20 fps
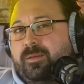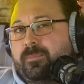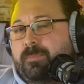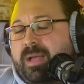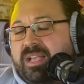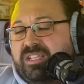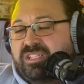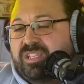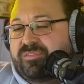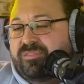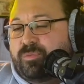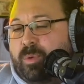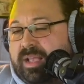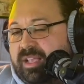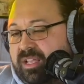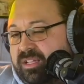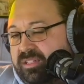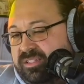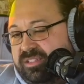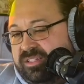Massive
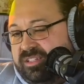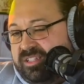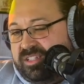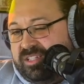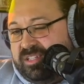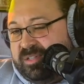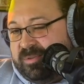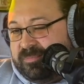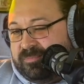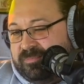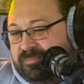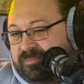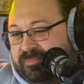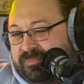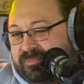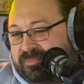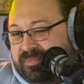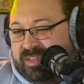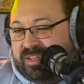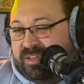Wagons
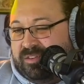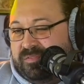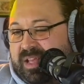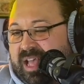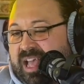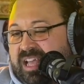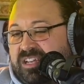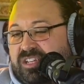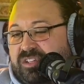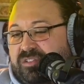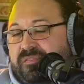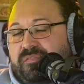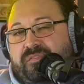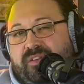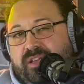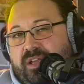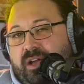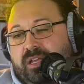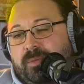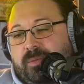have added a
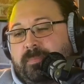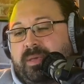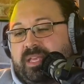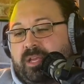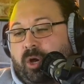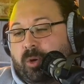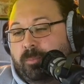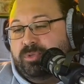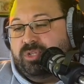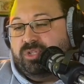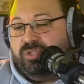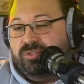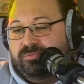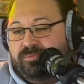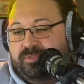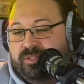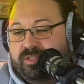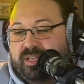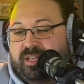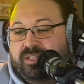VIP
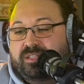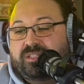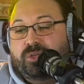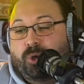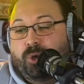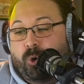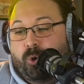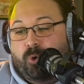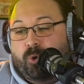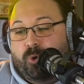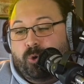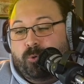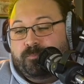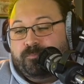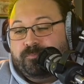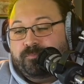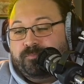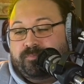option to their tour,